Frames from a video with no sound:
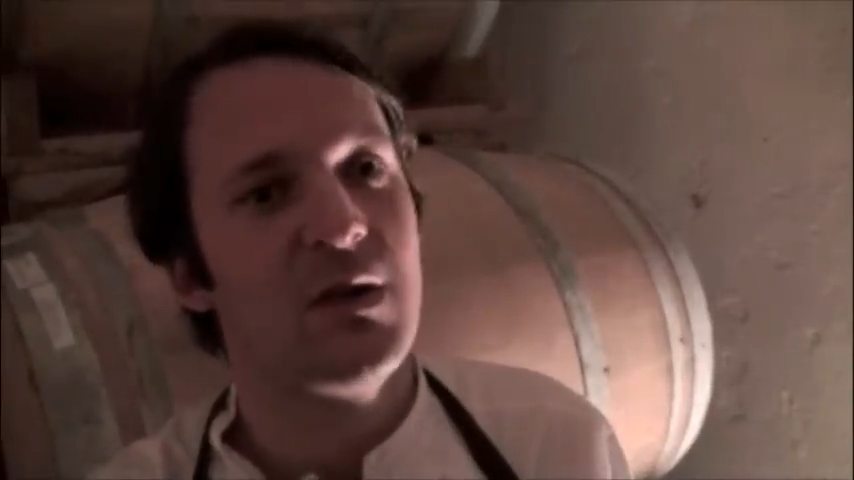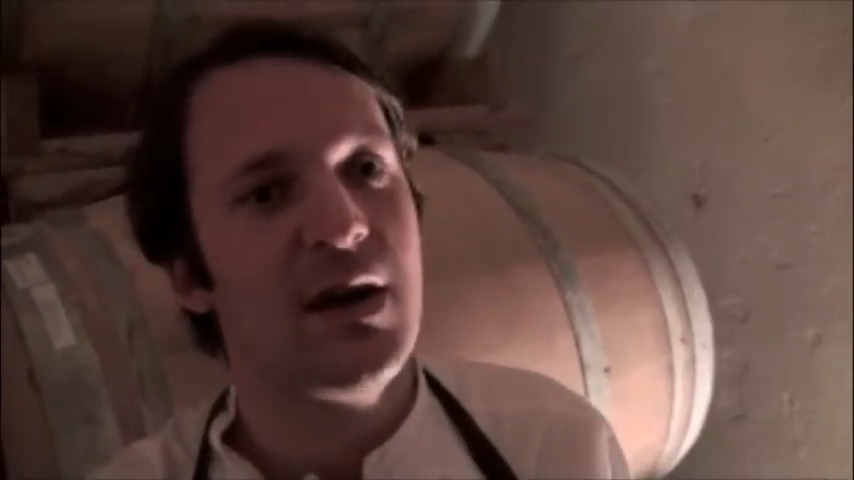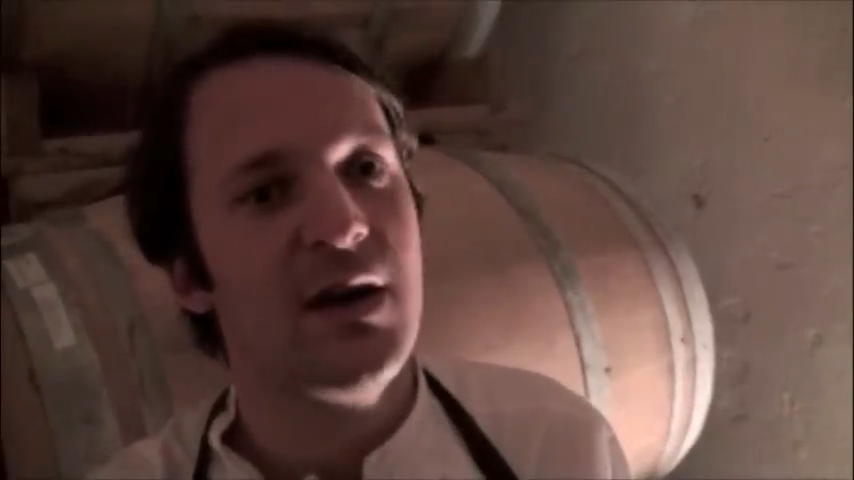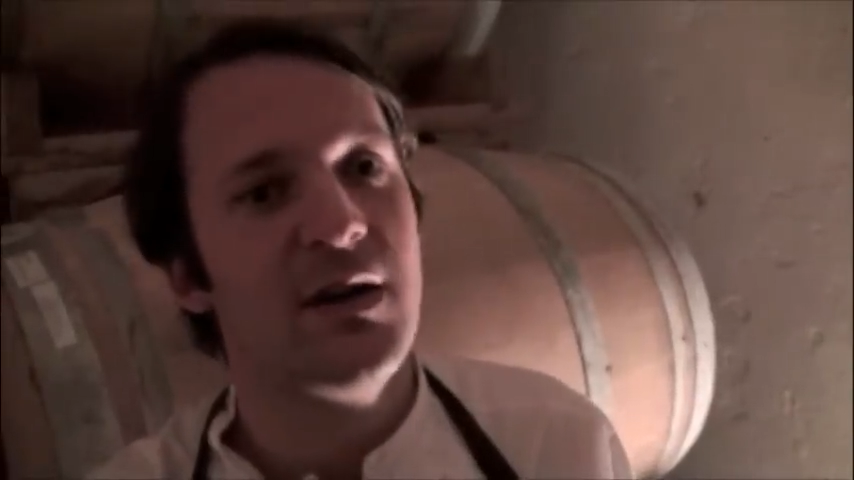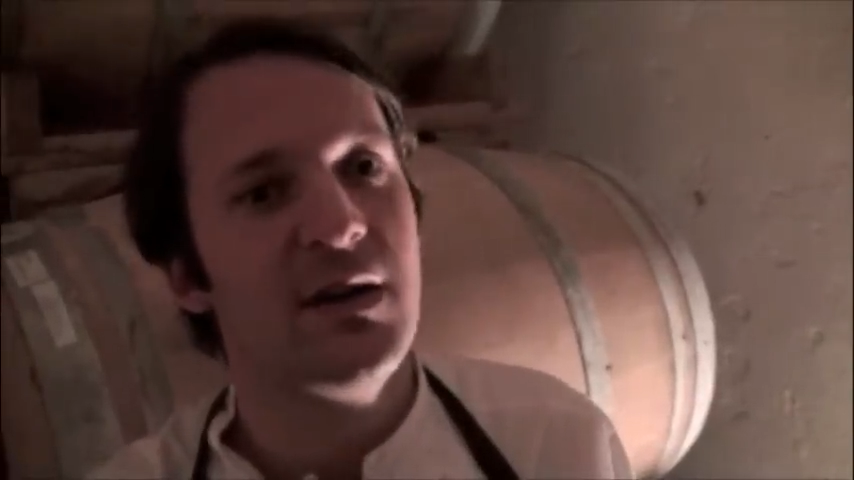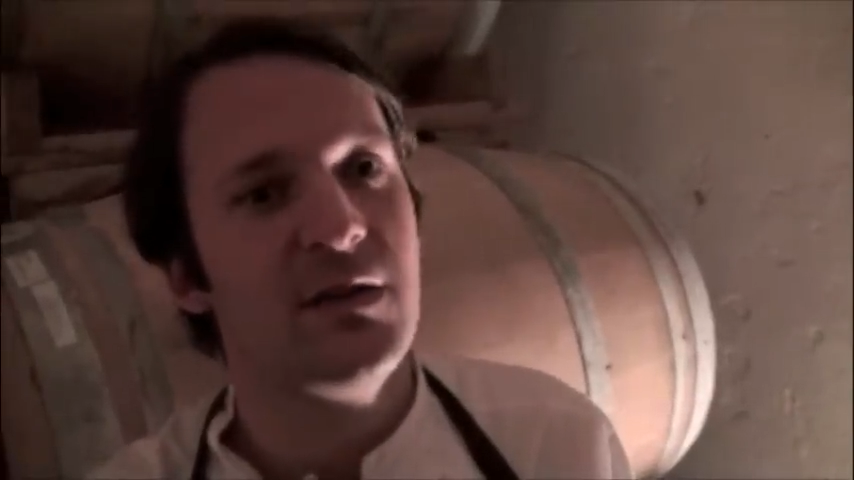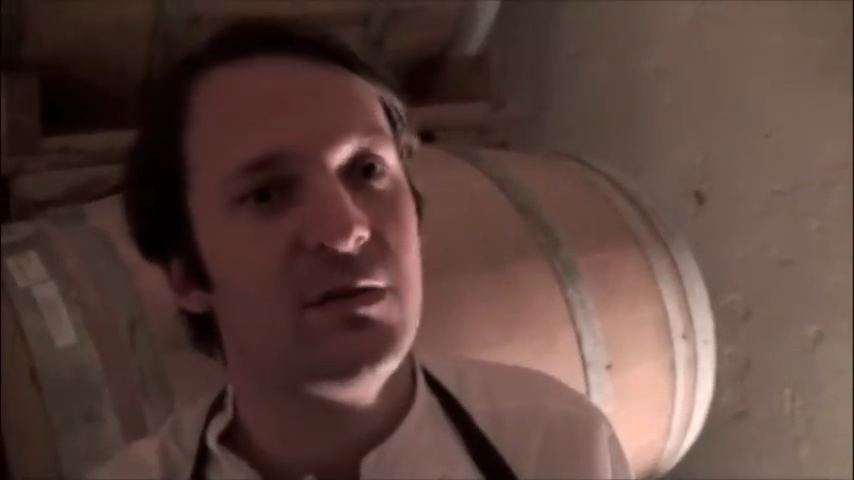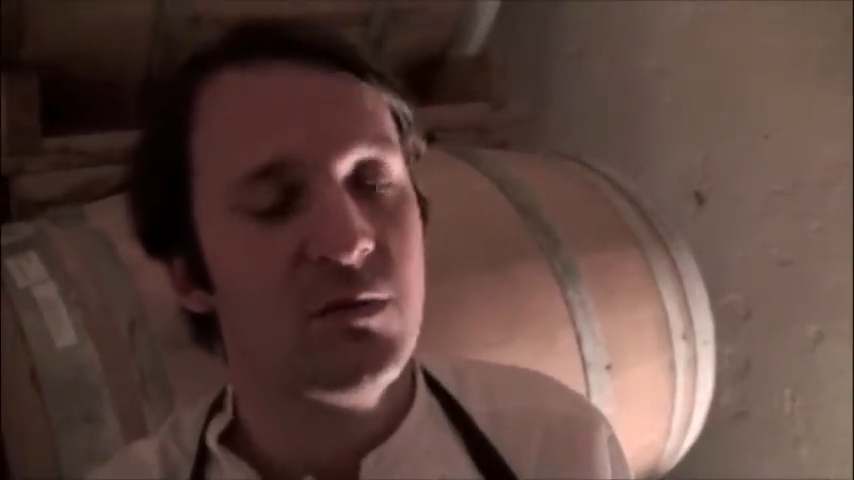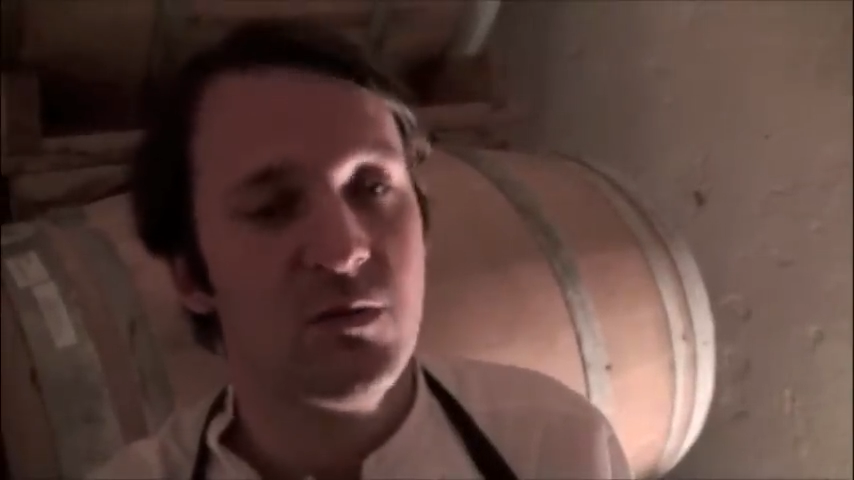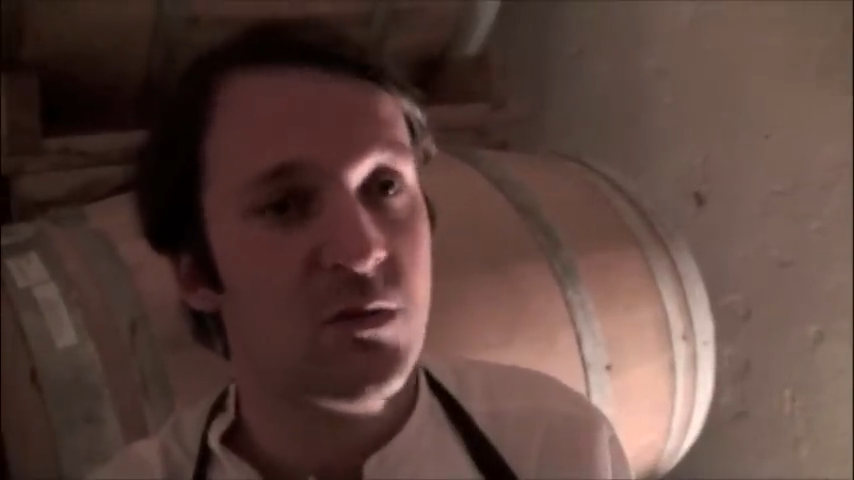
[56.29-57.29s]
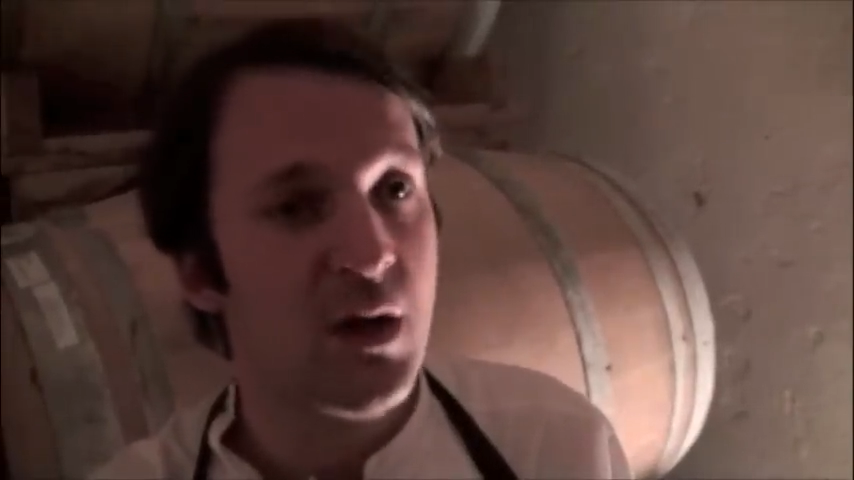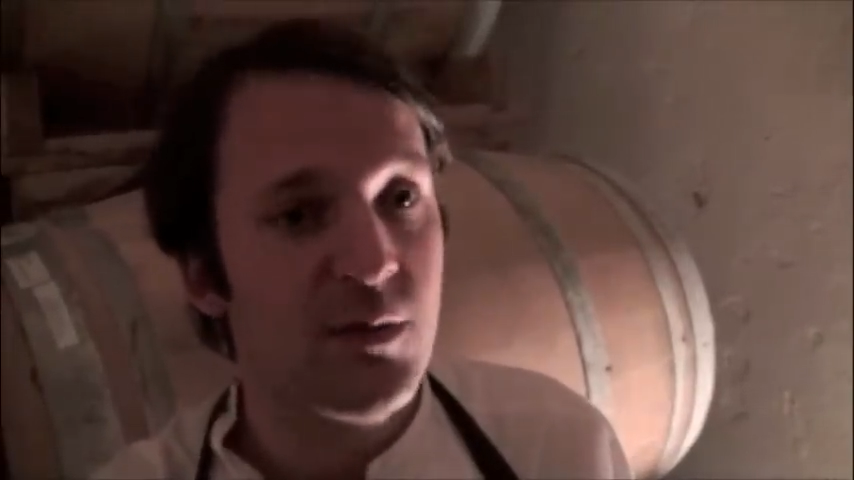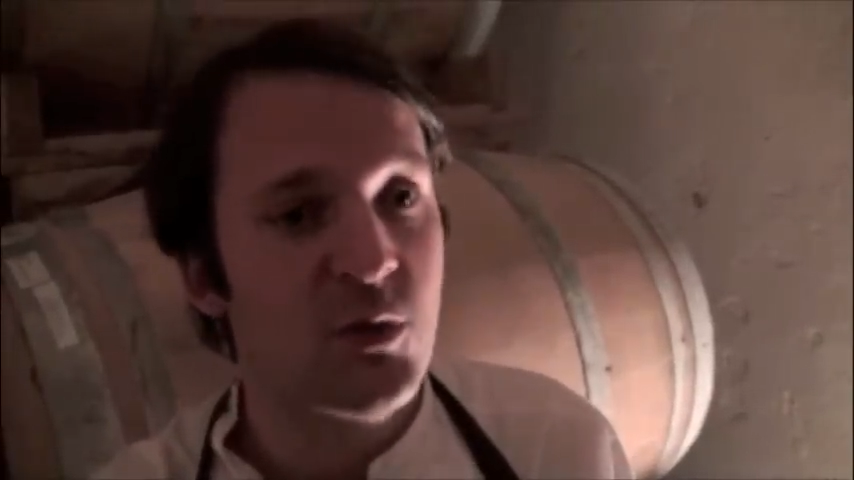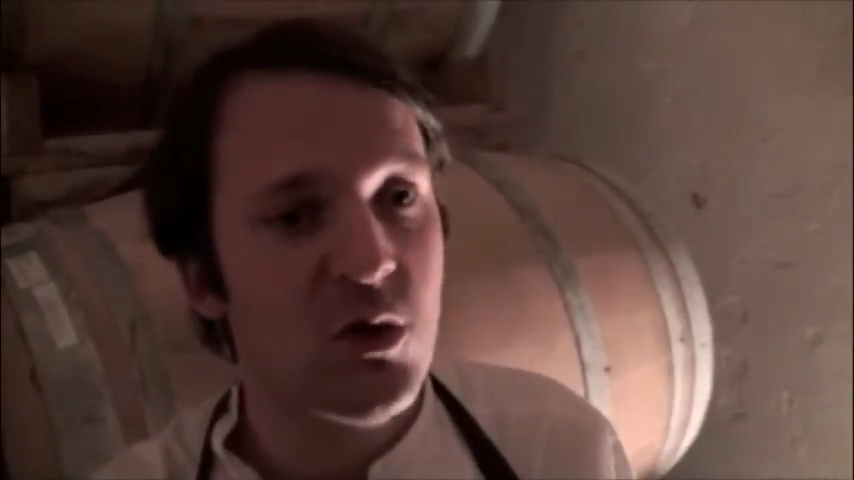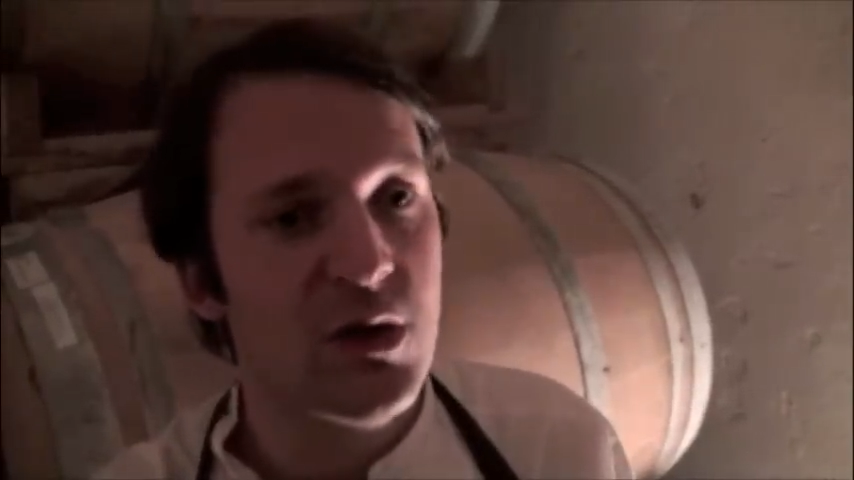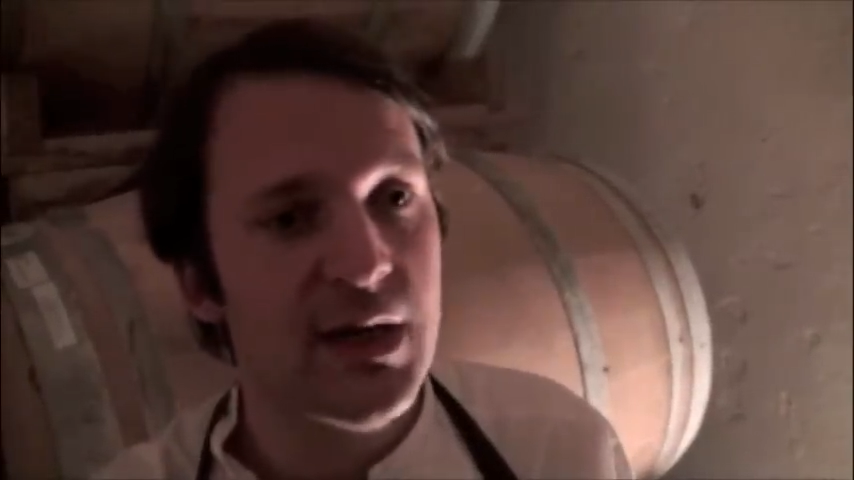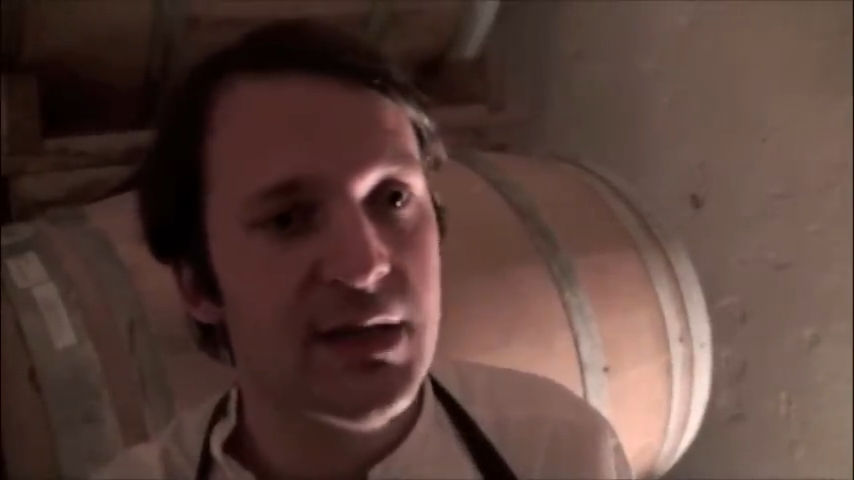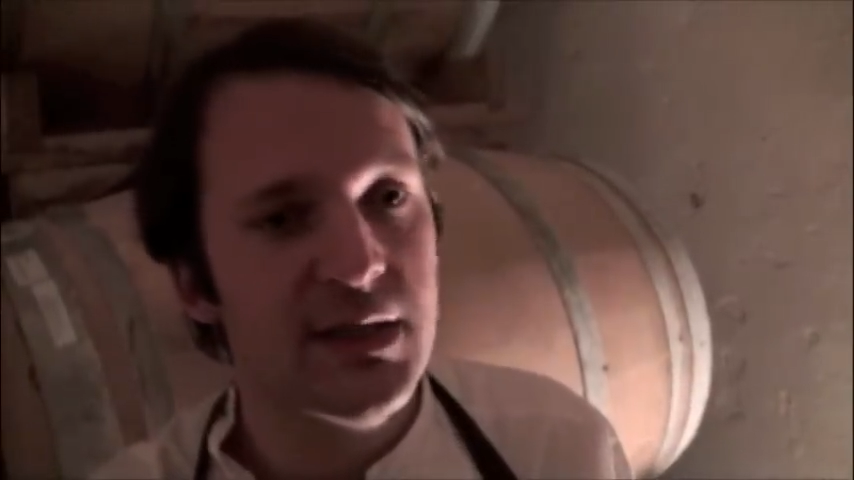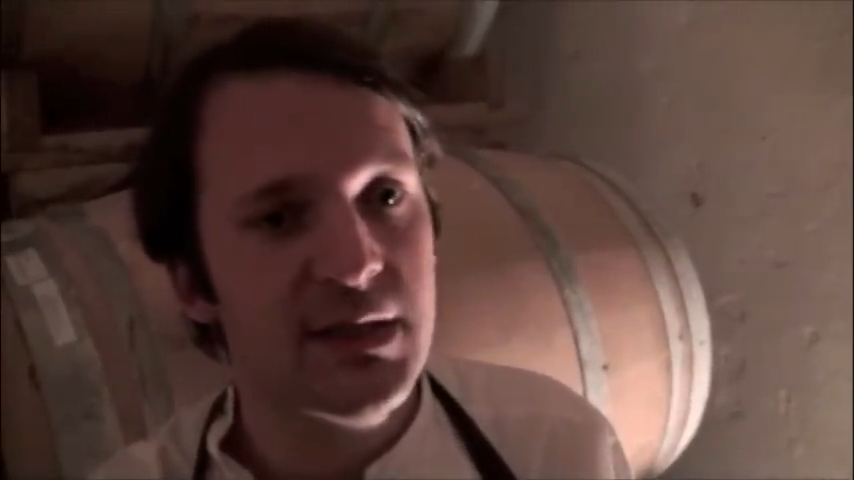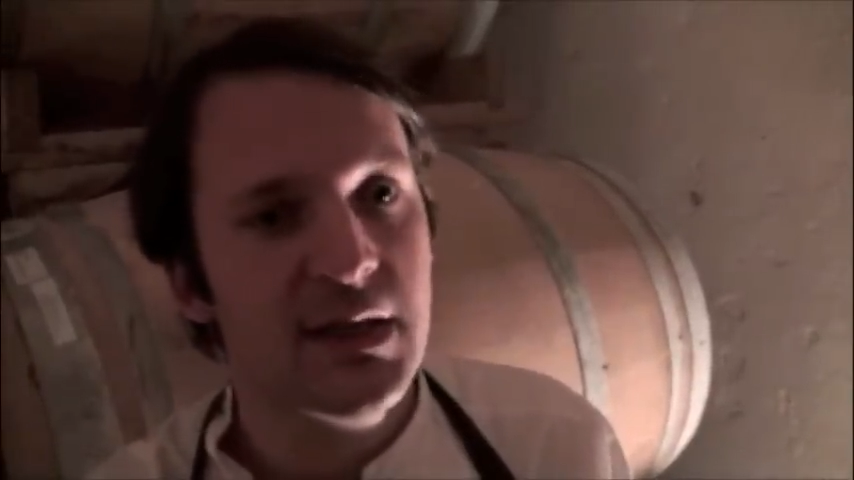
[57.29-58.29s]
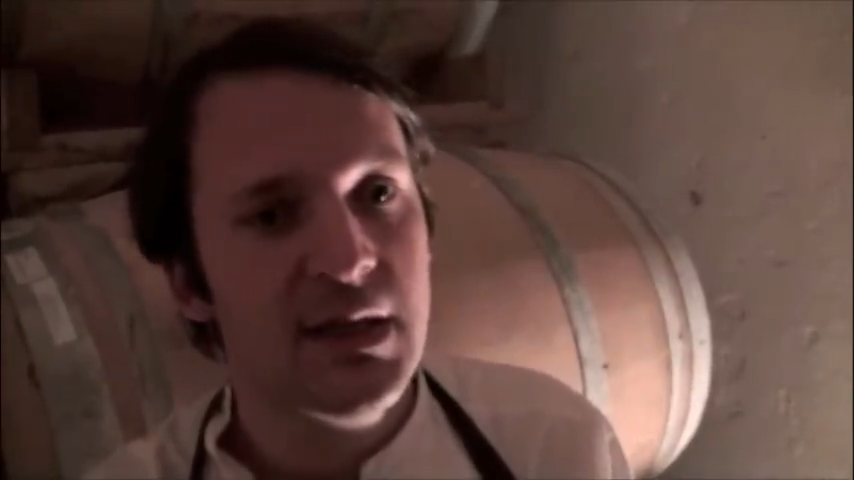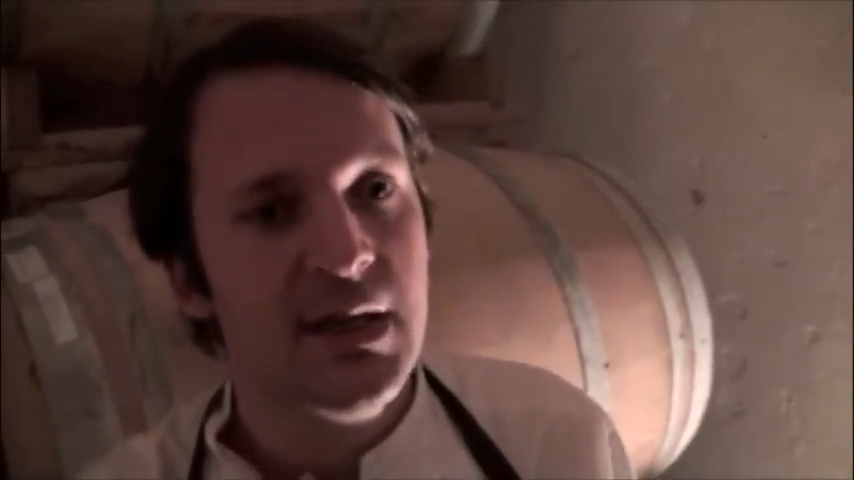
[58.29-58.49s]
I helped organize it,